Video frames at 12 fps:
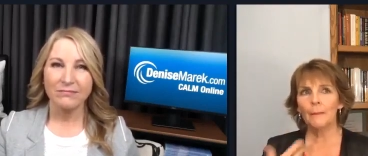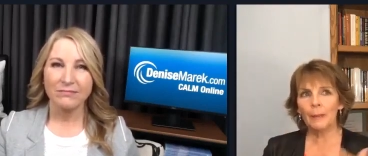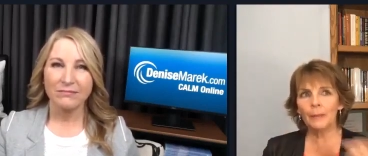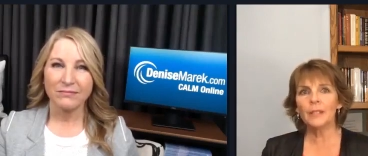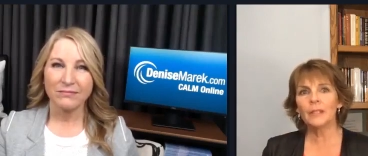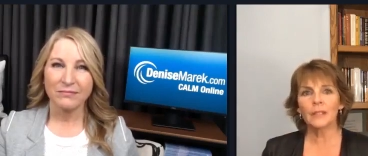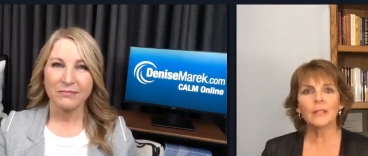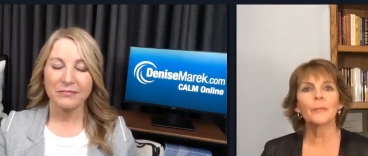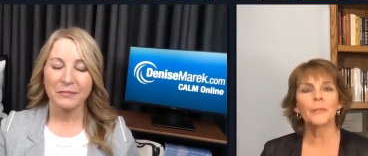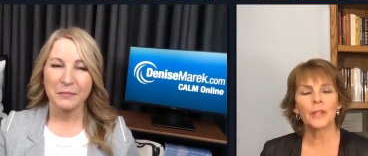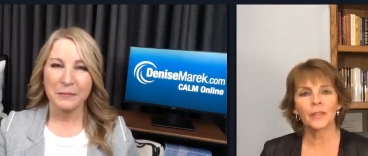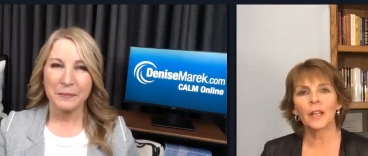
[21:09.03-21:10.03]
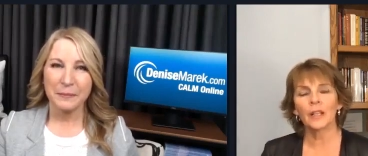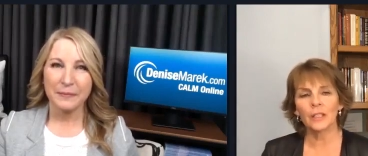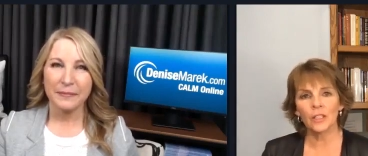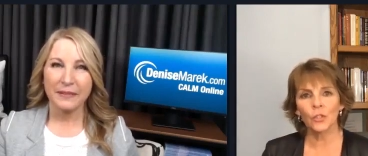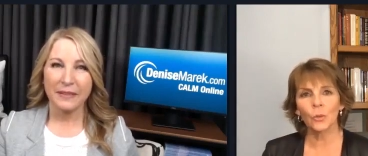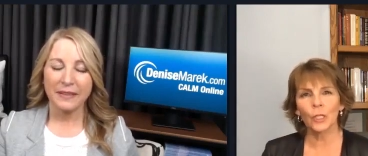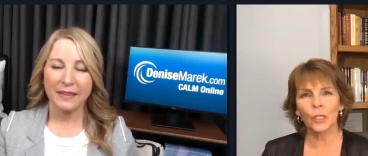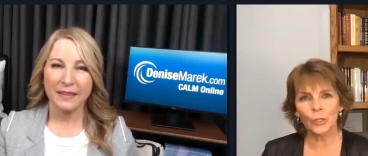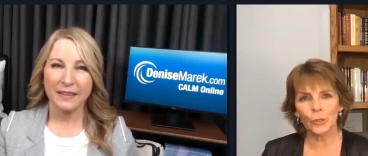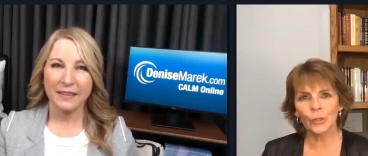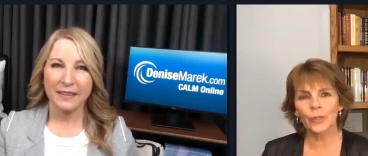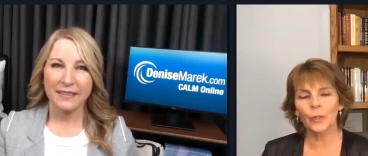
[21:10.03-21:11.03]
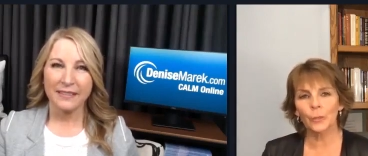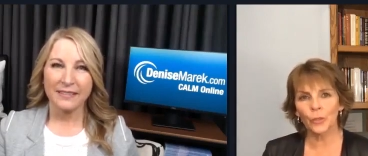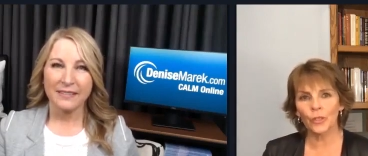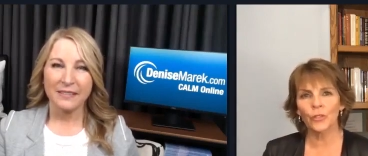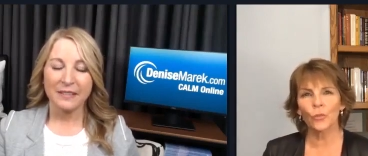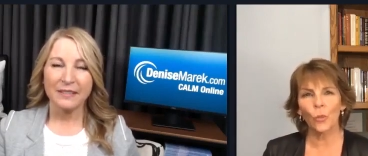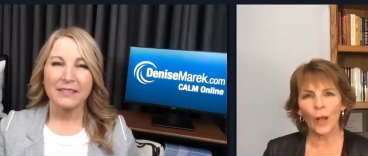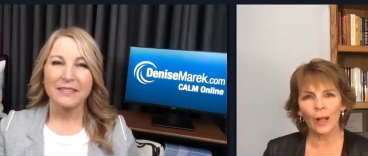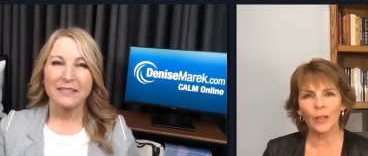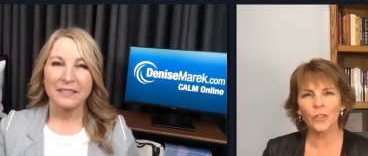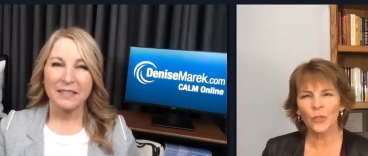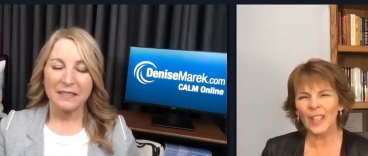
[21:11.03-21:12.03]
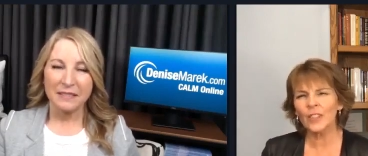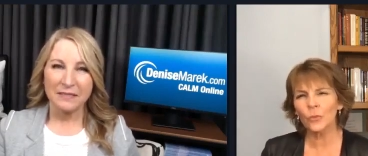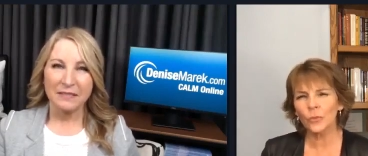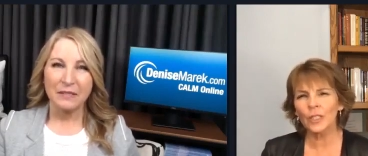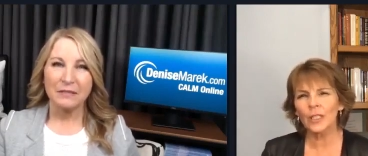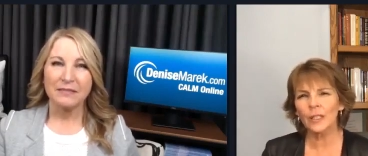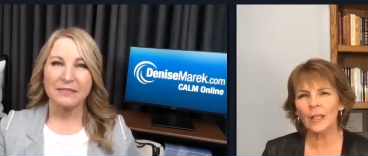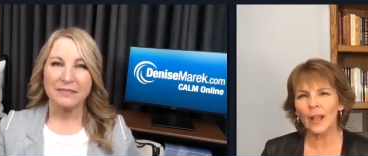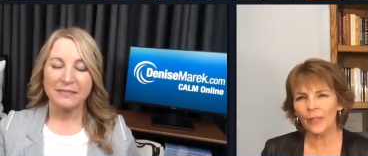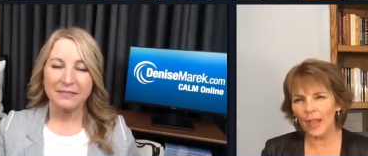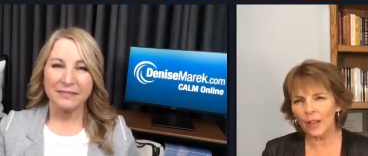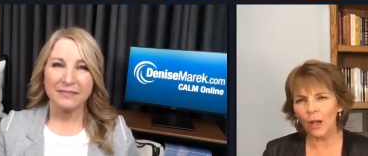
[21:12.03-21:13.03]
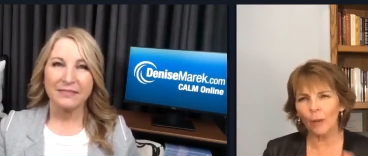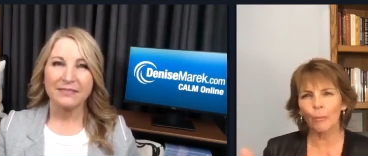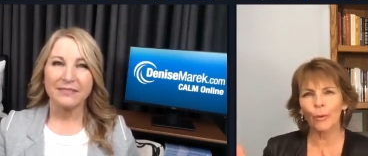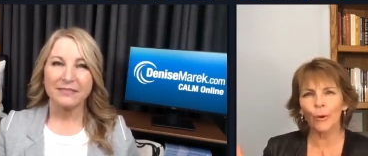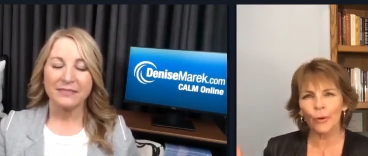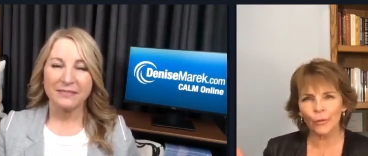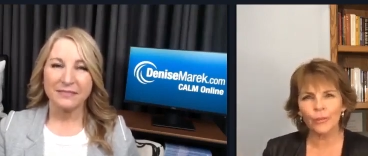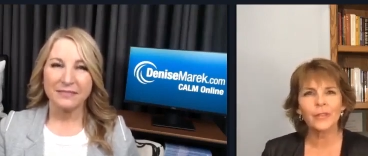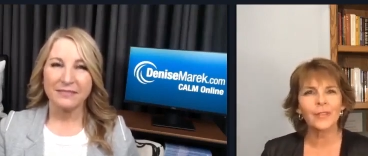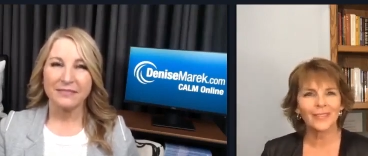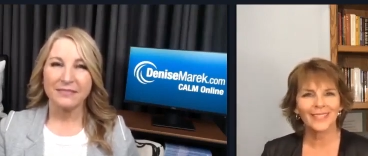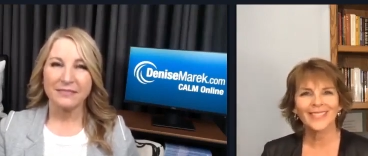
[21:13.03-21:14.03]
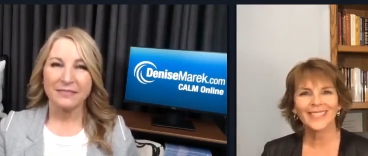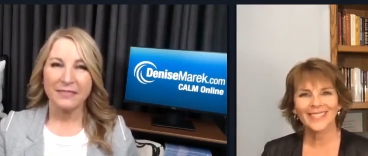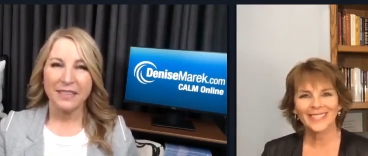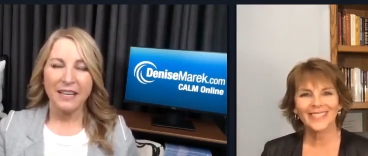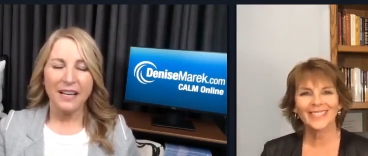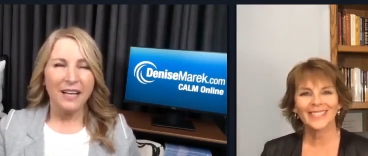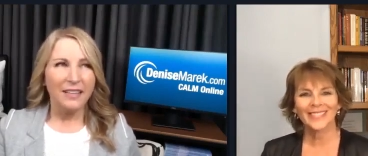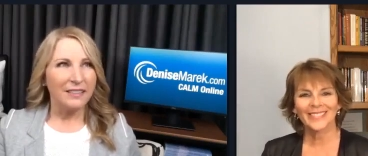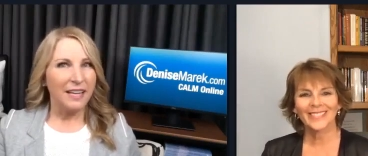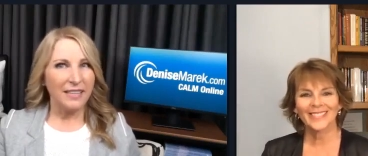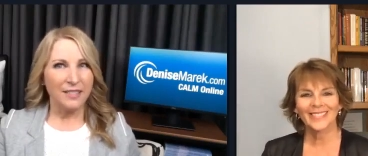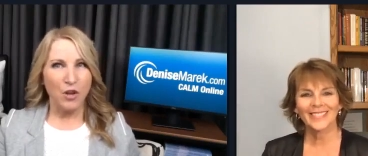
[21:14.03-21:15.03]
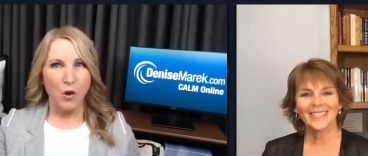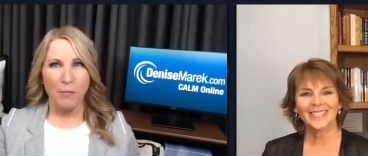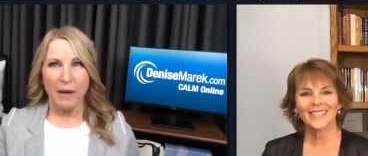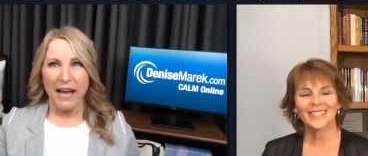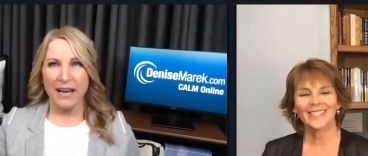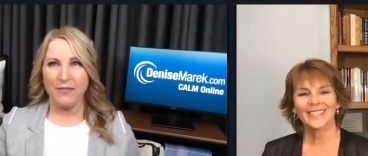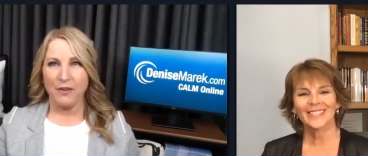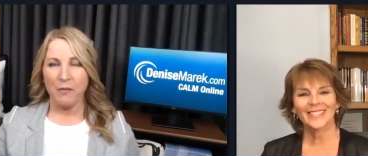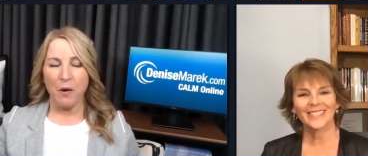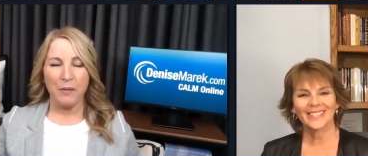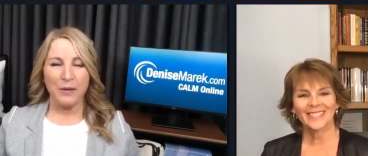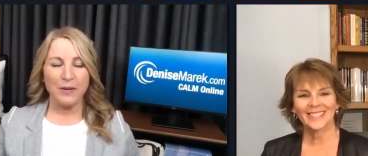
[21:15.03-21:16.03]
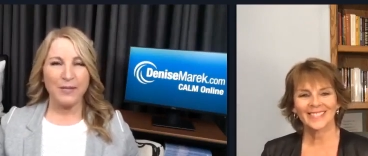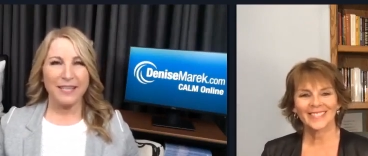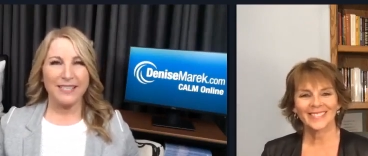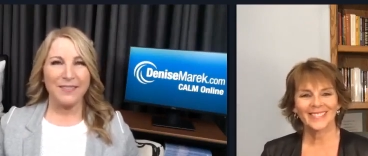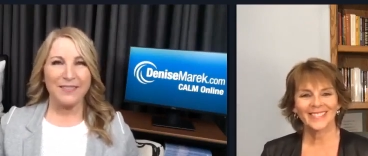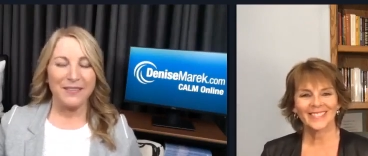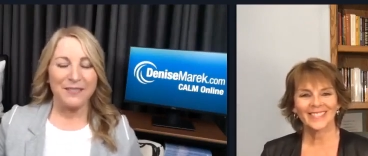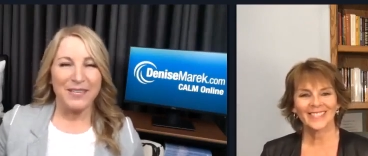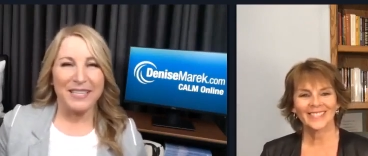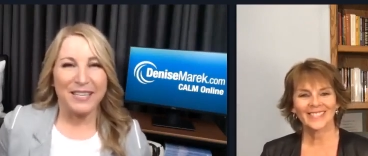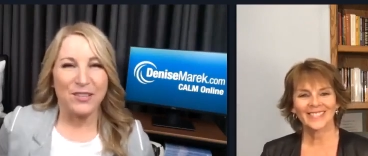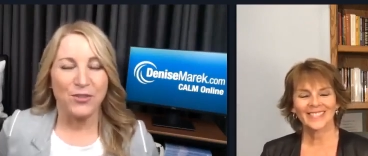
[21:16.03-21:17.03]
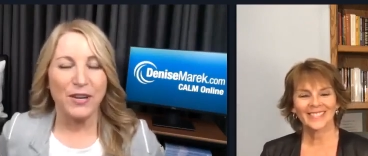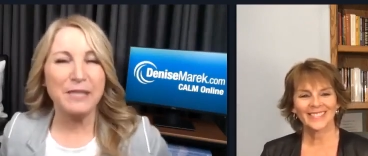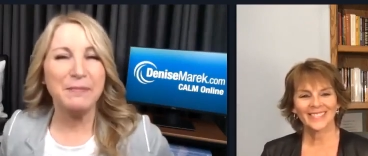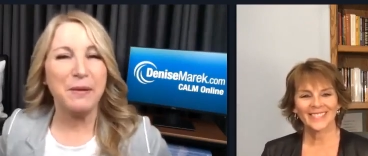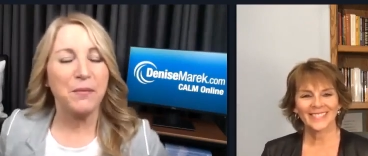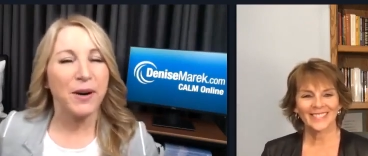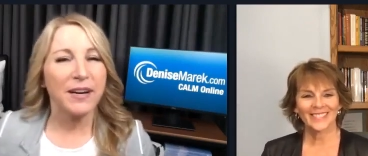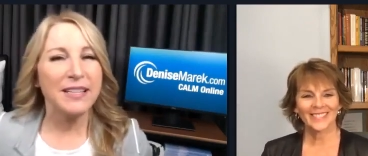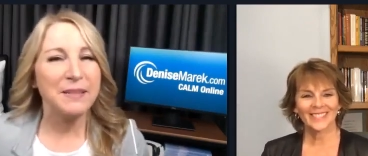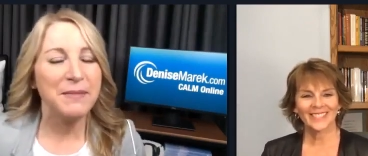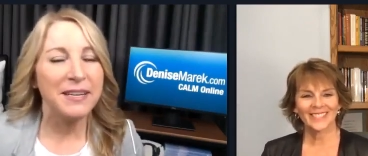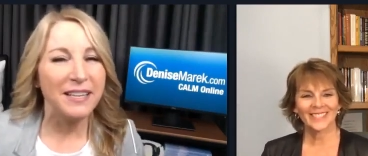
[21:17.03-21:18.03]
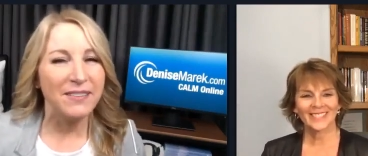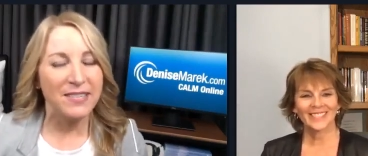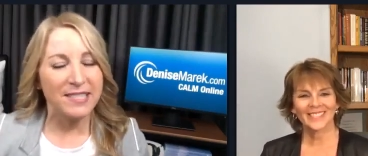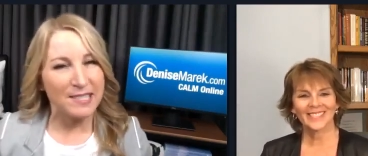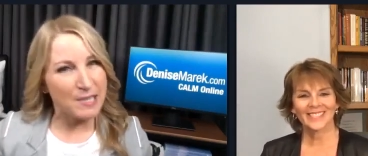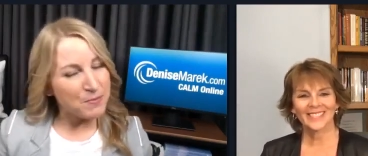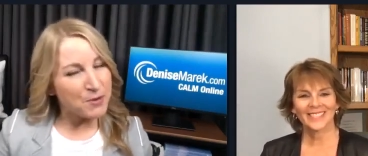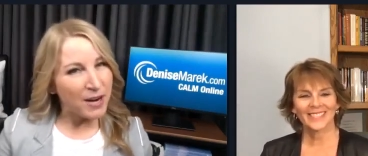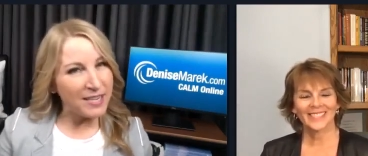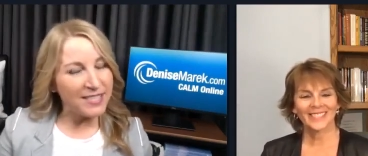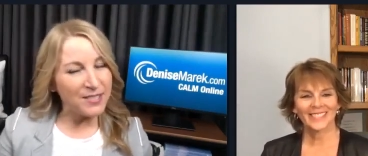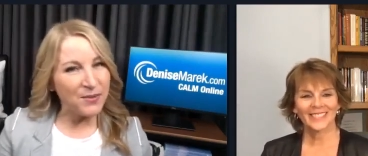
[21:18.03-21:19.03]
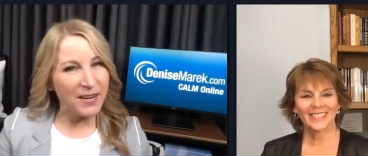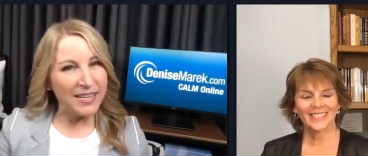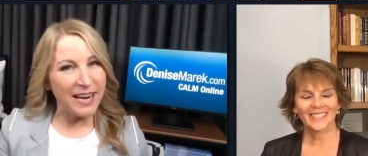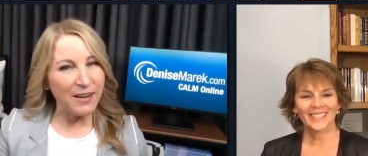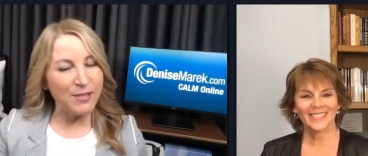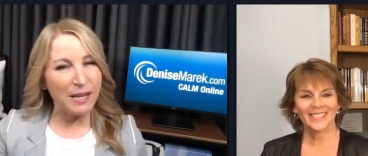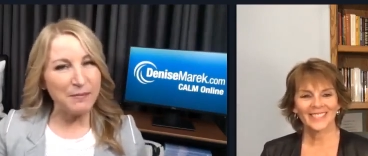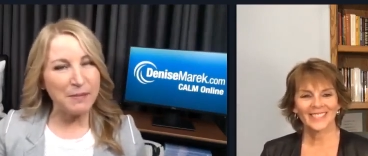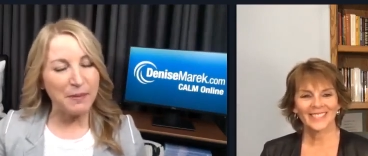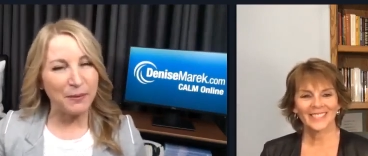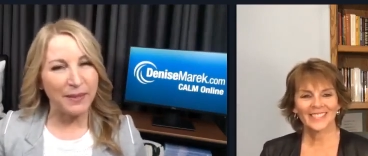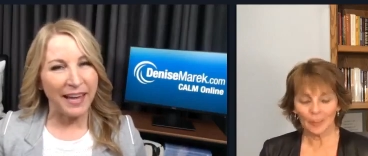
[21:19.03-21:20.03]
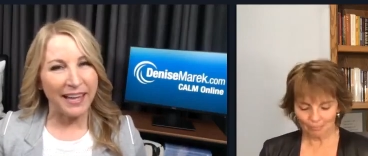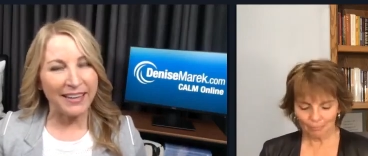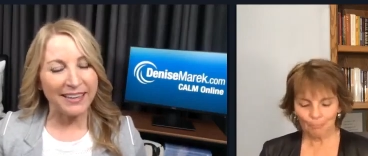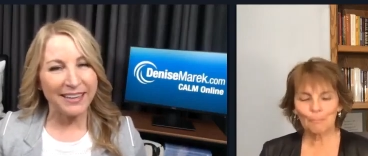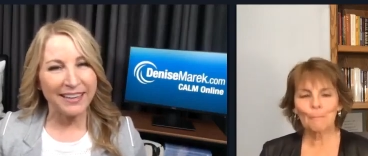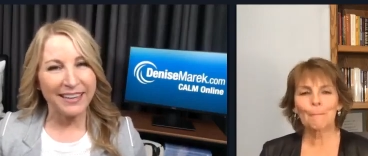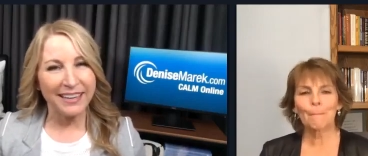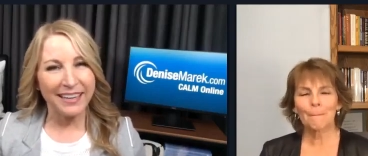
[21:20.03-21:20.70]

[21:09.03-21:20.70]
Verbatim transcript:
Speaker 1: maybe this is something that I need to include in the book as well. So that's really how that got birthed.
Speaker 2: Let's go back for a moment. You said something that really intrigued me. We're in the middle of a sleep crisis right now. Tell me about that.